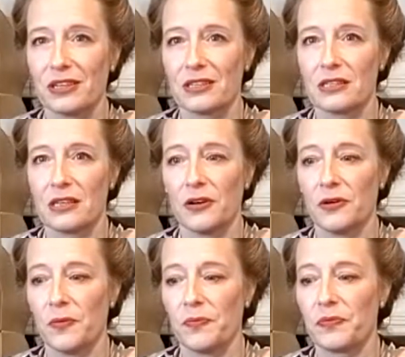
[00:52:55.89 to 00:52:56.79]

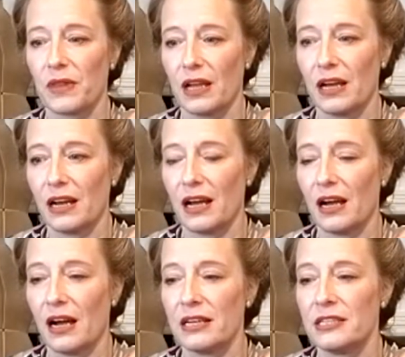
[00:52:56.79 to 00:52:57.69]
So
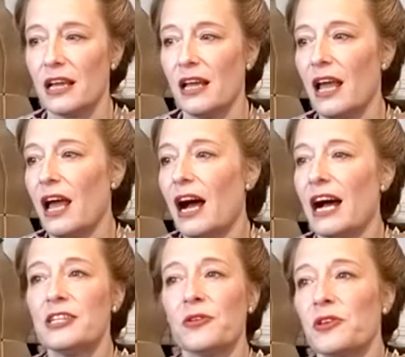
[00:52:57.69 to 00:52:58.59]
I
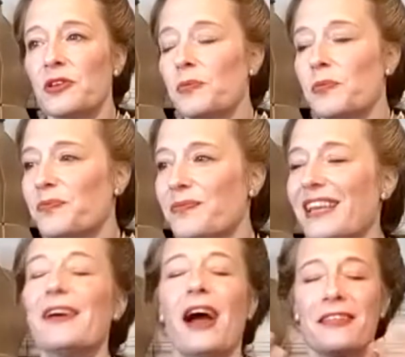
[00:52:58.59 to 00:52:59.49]
think
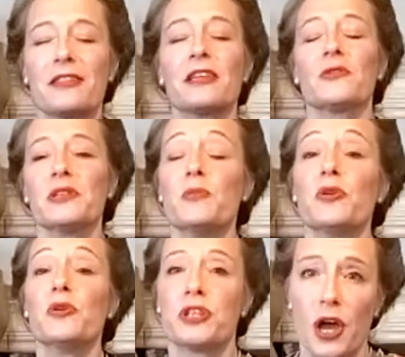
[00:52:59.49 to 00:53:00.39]
there's always more
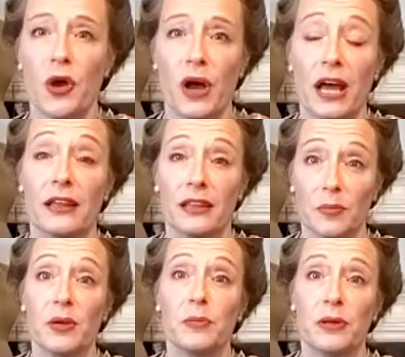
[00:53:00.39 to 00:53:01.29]
to know, and I think
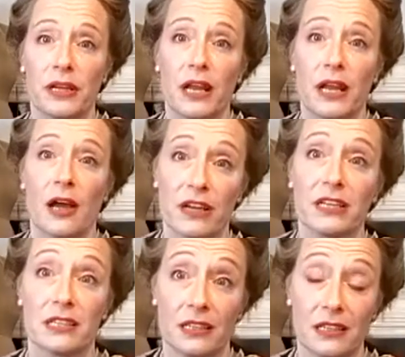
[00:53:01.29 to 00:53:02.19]
people are now ready
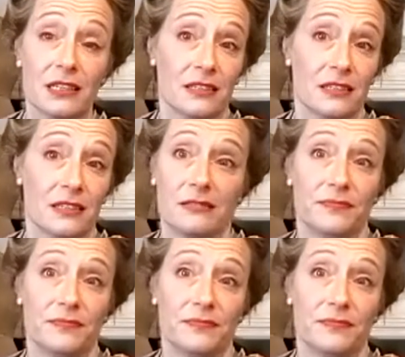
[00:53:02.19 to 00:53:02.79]
to listen.